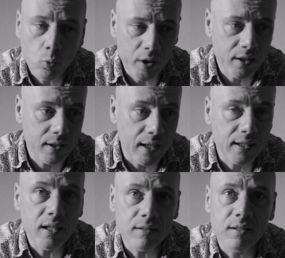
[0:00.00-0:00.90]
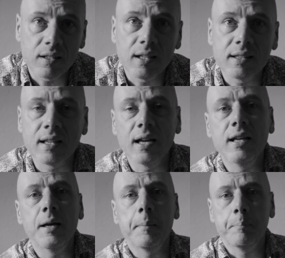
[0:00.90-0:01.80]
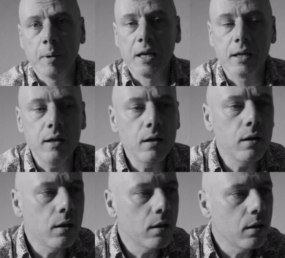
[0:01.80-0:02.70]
with the things that I am making.